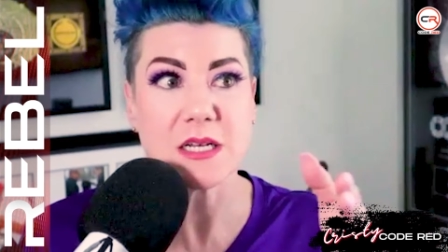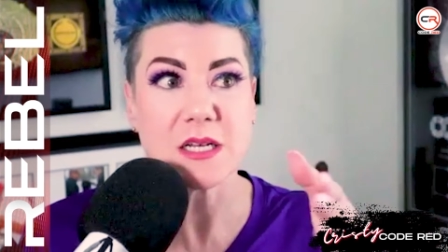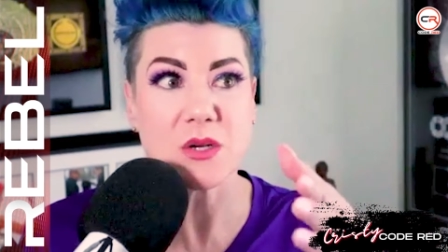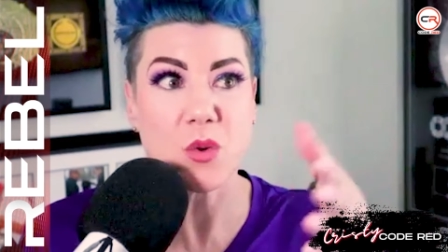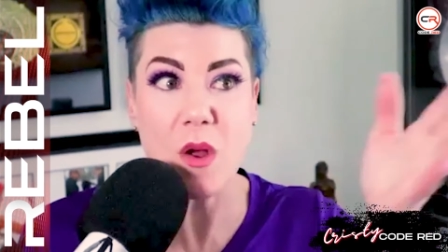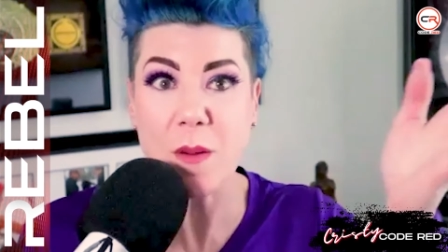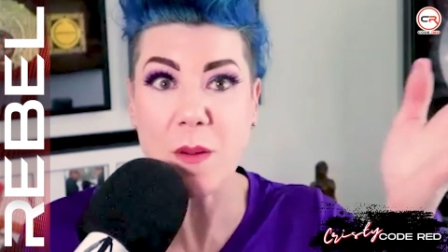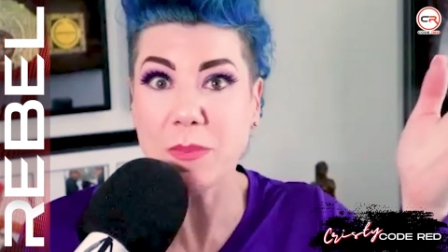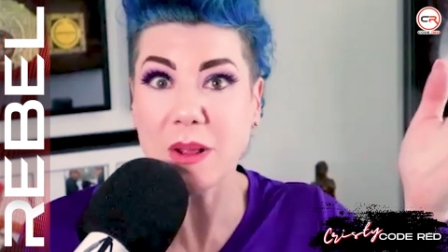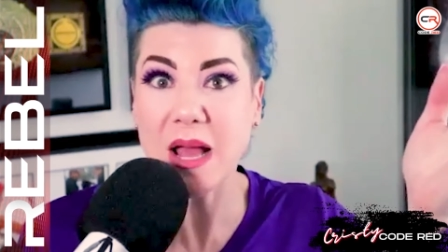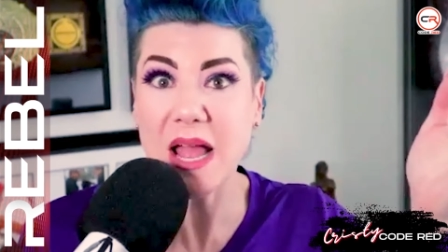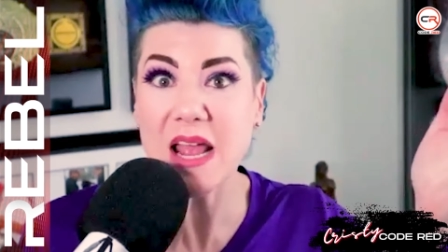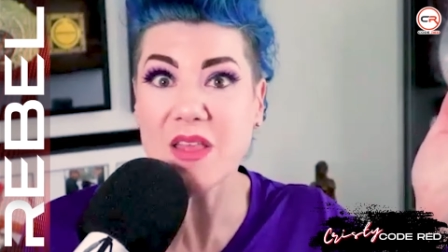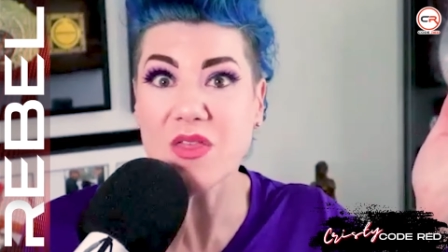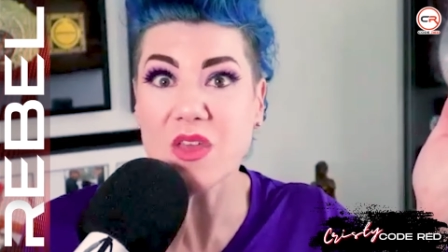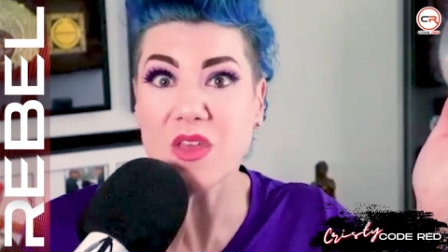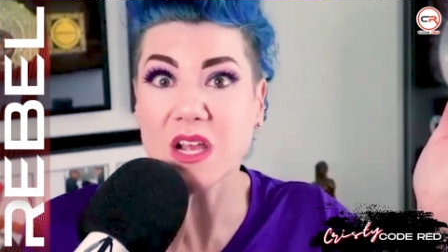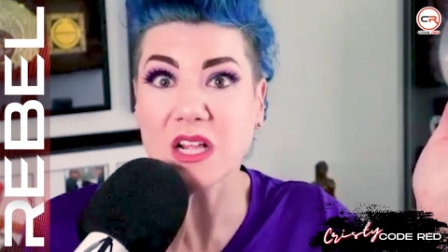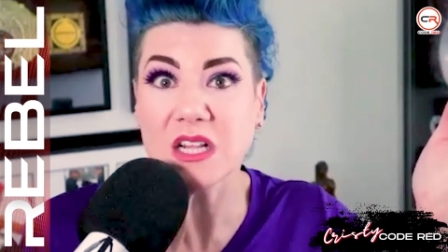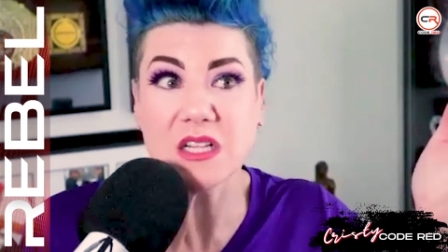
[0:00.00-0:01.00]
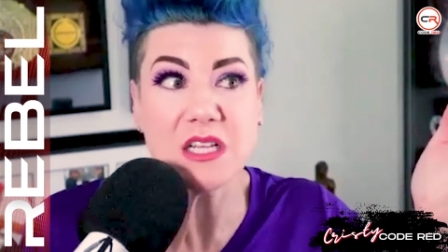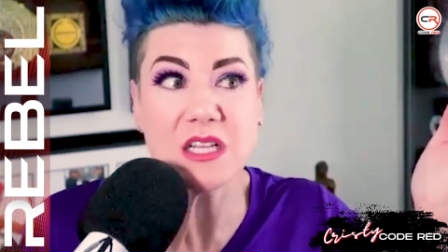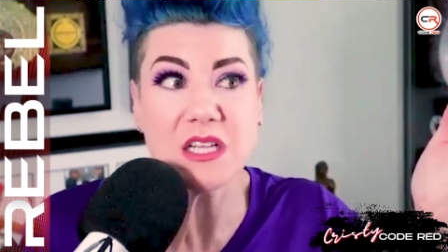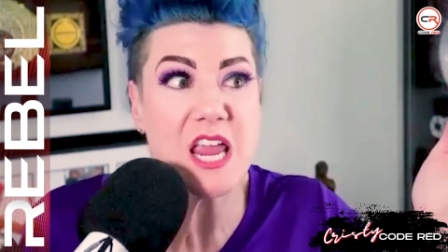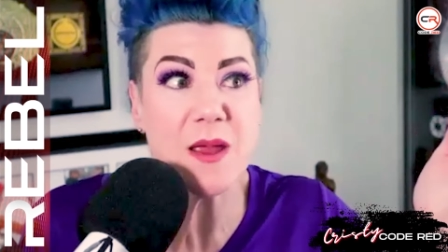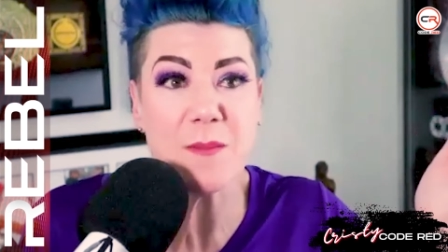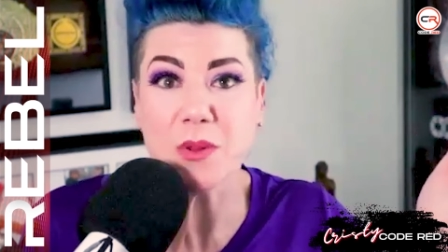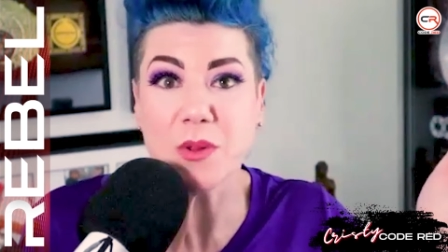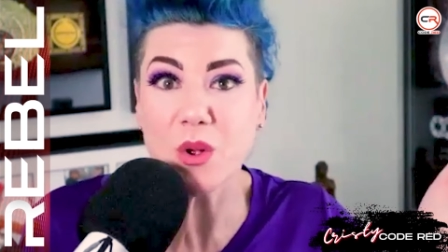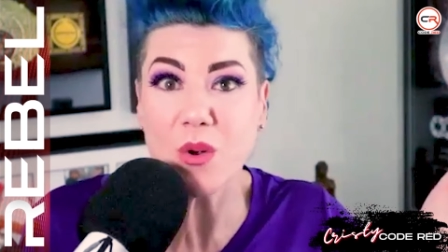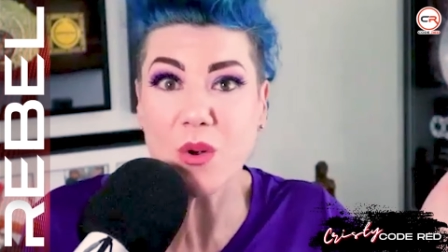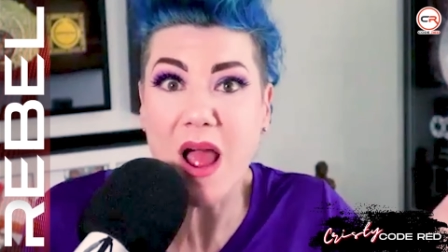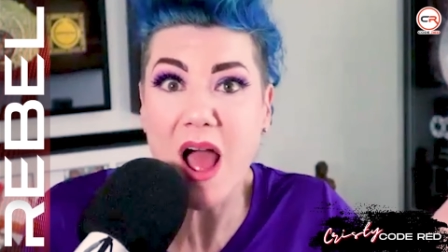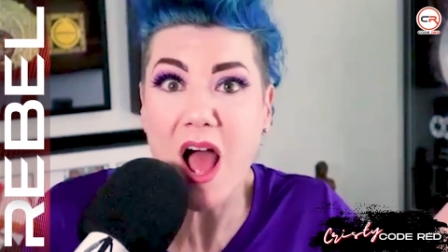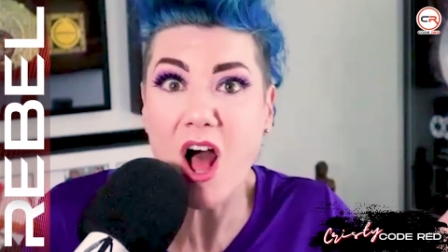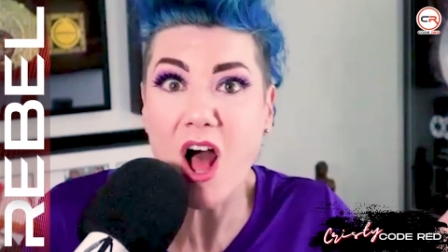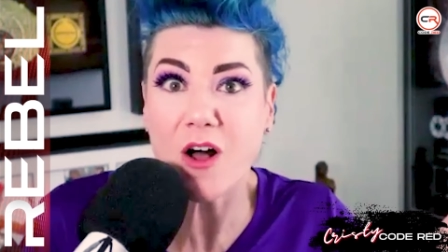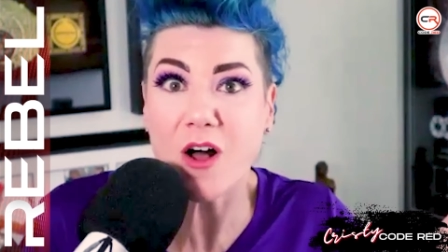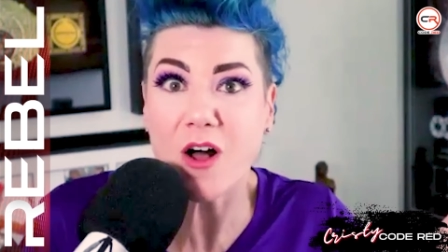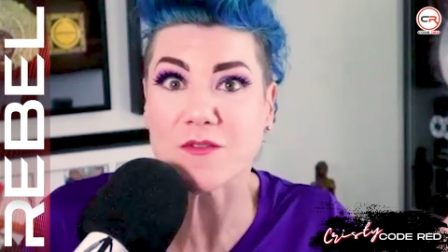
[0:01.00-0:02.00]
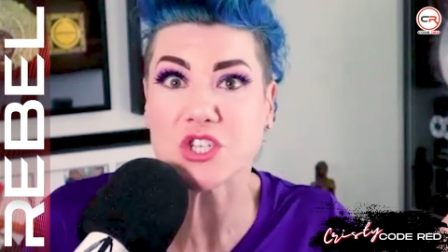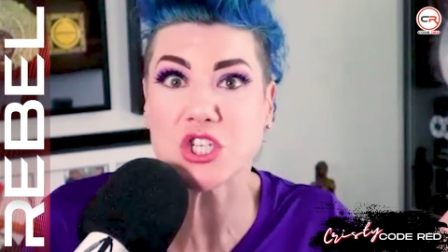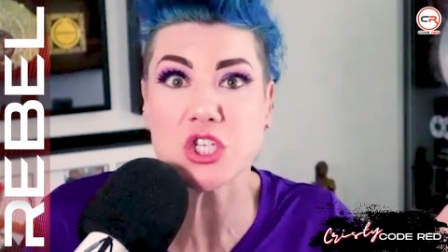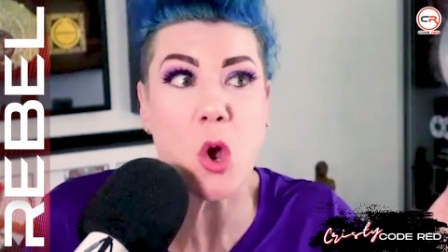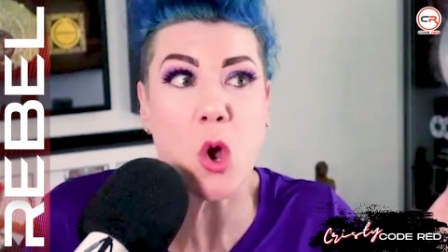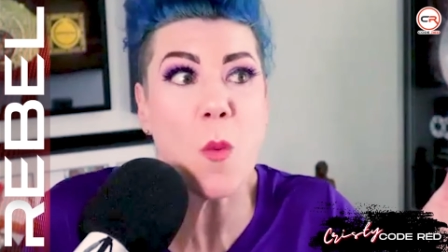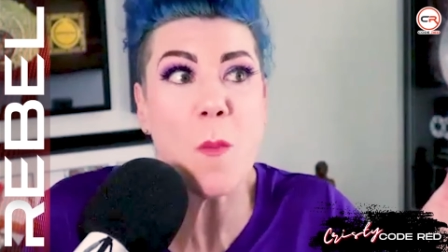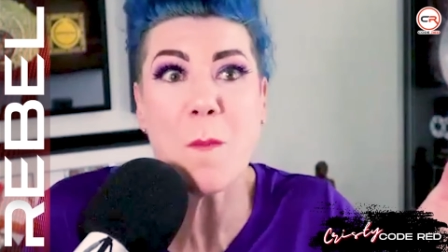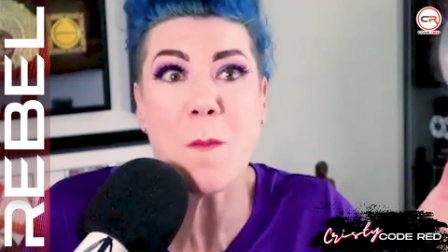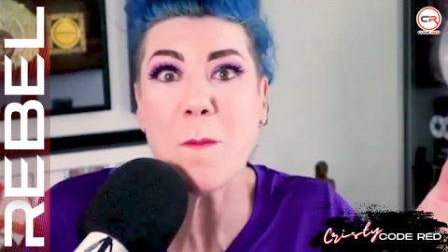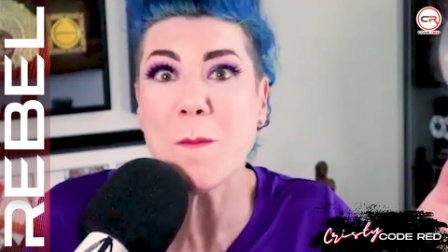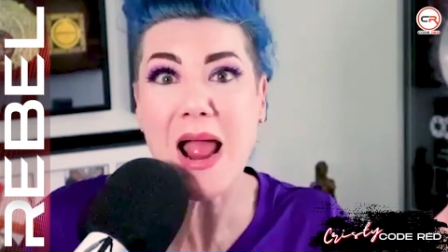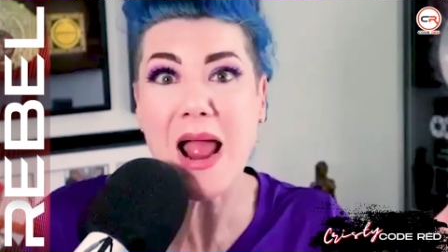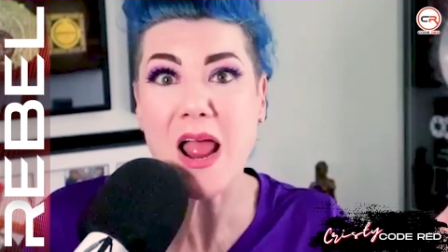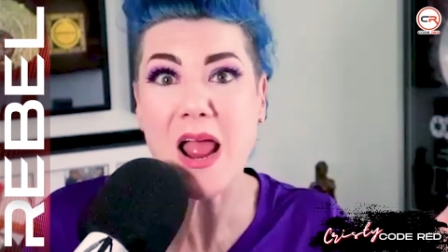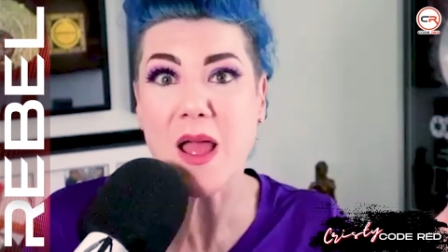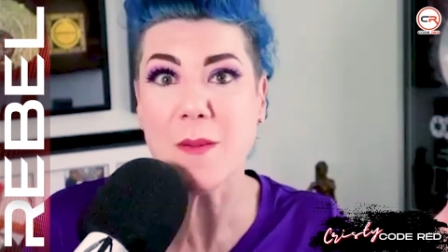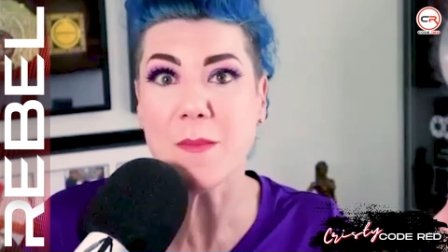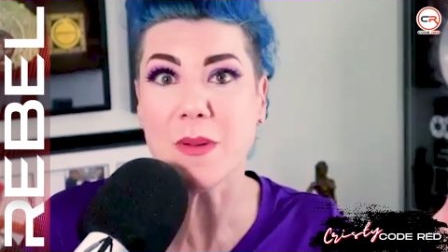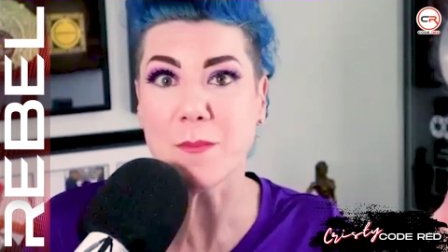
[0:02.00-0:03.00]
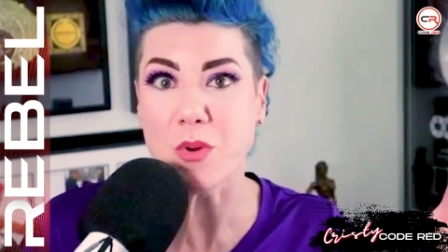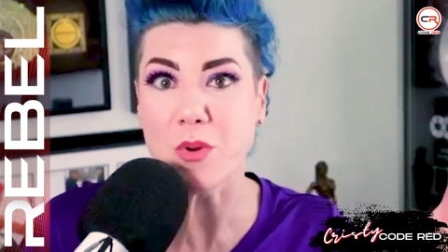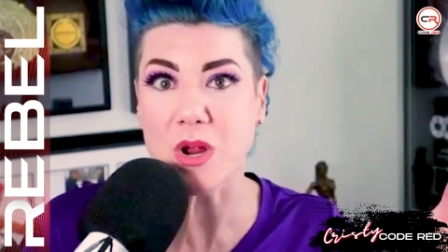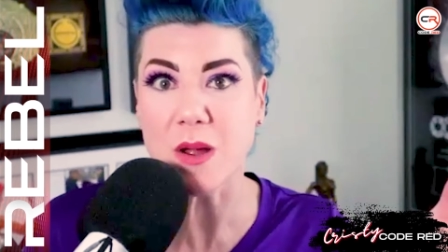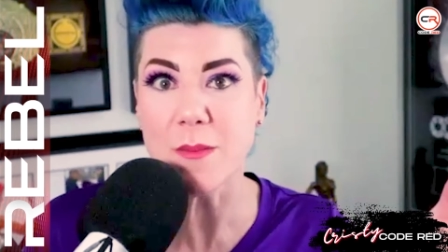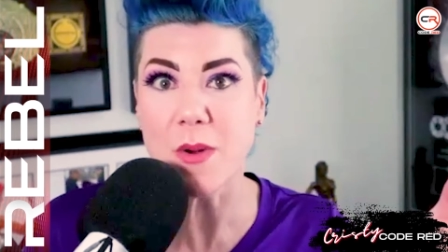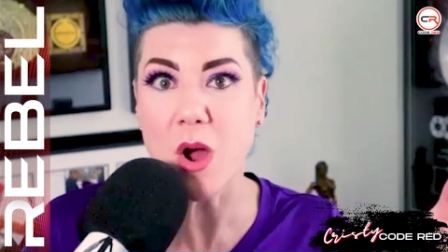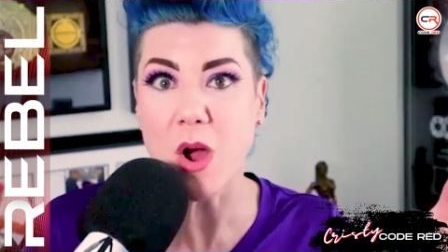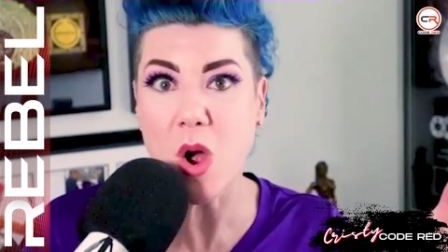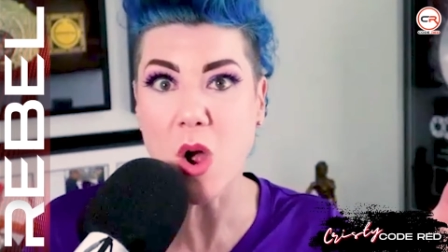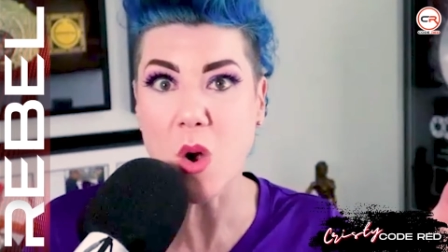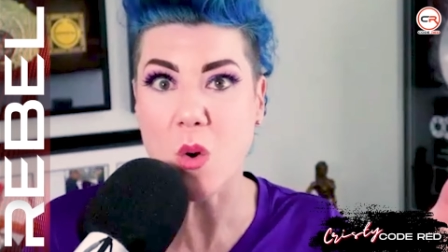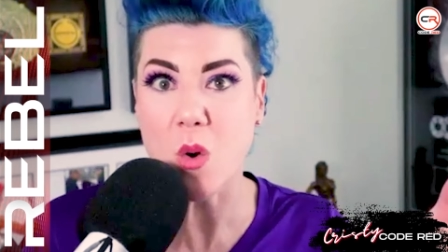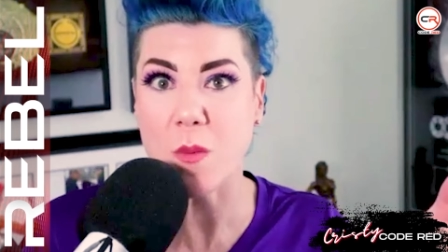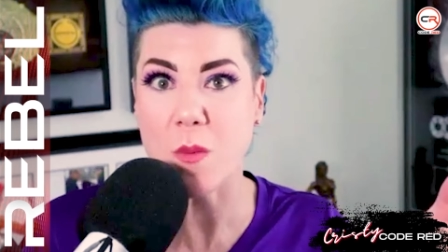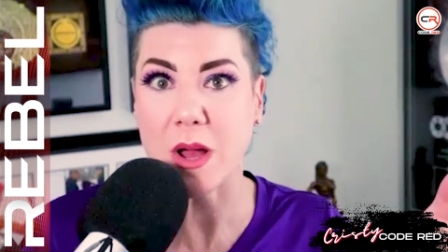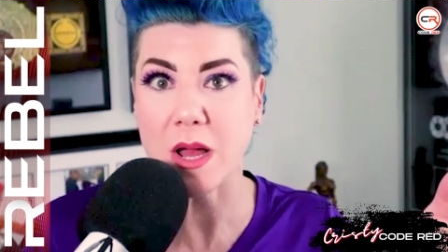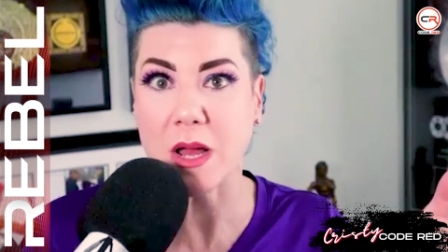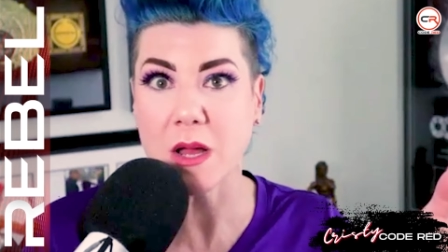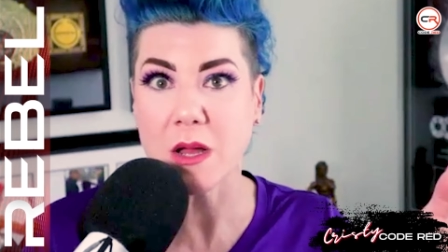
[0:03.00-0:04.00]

Quit buying the Keebler elves. Don't buy them and bring them home.